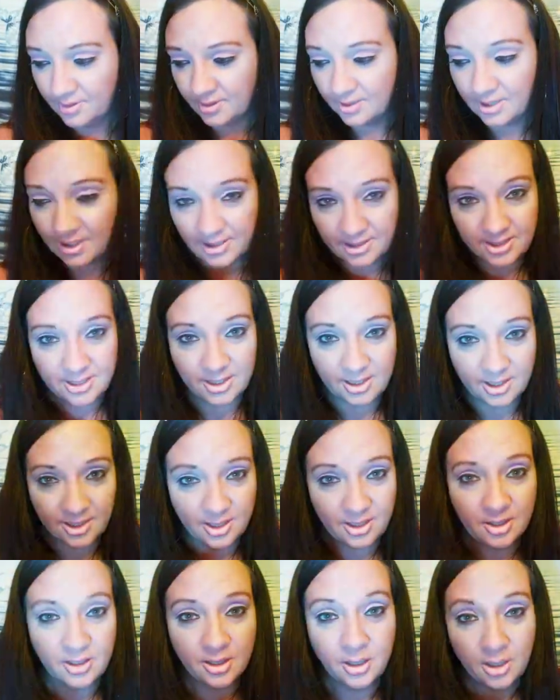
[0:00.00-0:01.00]
they
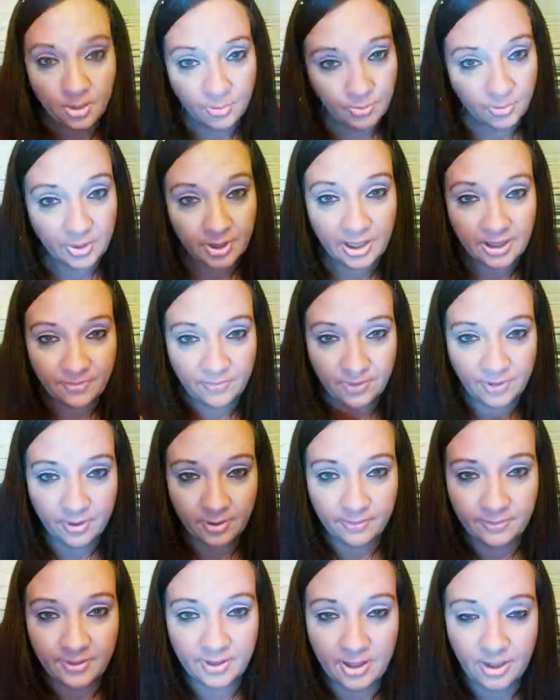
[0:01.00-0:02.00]
did. Black
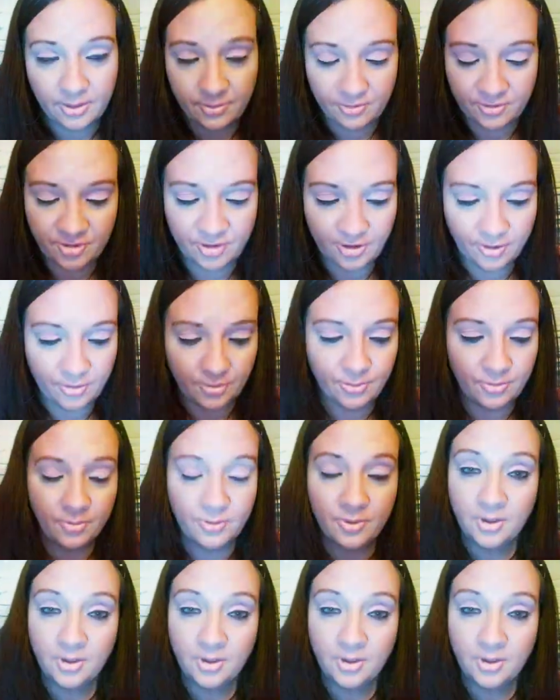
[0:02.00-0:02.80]
Velvet, too.